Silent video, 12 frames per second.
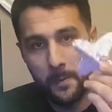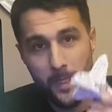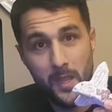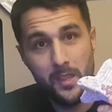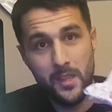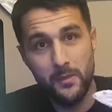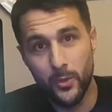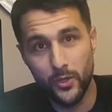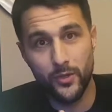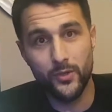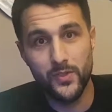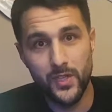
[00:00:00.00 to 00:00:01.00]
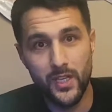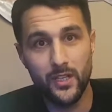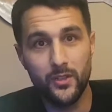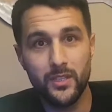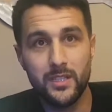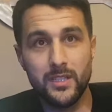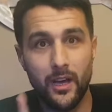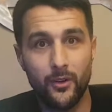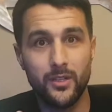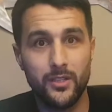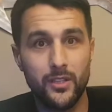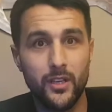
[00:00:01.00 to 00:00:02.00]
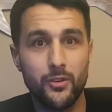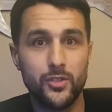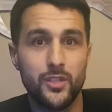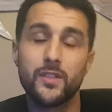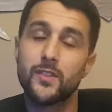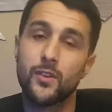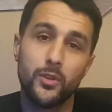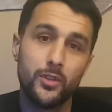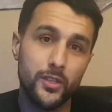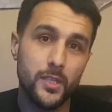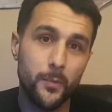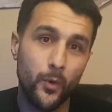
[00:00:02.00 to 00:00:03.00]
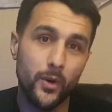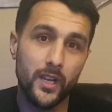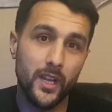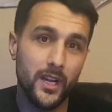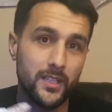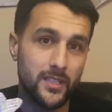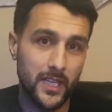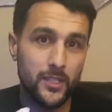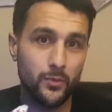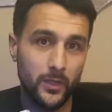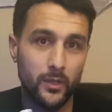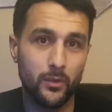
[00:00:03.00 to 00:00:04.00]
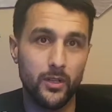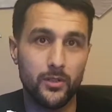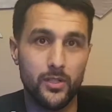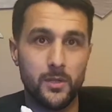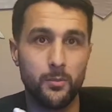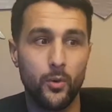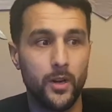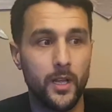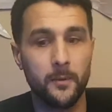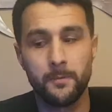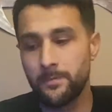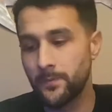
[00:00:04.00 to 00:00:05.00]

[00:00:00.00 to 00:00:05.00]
They then put those seeding units out into the ocean. So when you're supporting us, that's really what you're supporting.